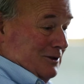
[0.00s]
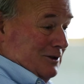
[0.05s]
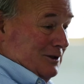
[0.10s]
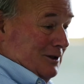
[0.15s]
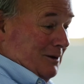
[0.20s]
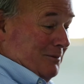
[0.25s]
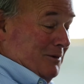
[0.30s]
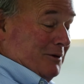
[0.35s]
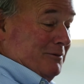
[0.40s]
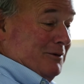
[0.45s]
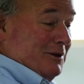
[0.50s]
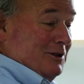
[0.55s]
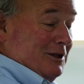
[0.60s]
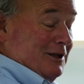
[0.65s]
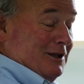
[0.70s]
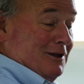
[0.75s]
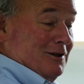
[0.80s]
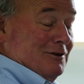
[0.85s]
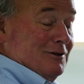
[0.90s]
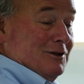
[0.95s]
somewhat
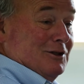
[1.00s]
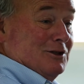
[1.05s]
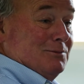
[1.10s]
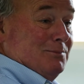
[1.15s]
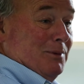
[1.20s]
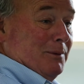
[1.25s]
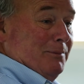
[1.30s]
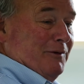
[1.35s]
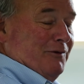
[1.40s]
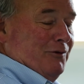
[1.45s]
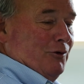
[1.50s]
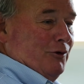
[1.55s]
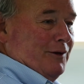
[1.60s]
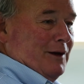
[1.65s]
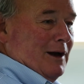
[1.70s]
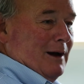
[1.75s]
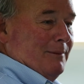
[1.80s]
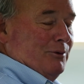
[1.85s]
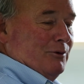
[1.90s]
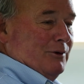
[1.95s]
ridiculous, but
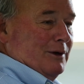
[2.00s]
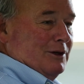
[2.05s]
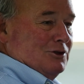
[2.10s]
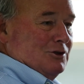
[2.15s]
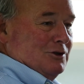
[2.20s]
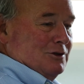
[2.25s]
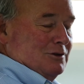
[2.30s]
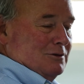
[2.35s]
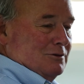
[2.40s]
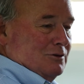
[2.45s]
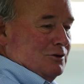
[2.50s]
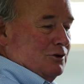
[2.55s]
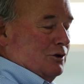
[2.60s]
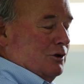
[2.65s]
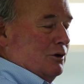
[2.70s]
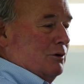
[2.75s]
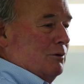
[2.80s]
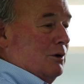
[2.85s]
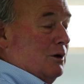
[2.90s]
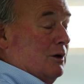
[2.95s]
before the operation,
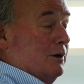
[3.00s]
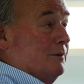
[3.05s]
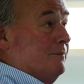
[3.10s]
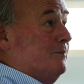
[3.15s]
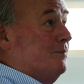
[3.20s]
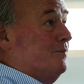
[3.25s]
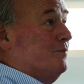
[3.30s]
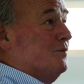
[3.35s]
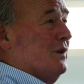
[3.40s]
to go on,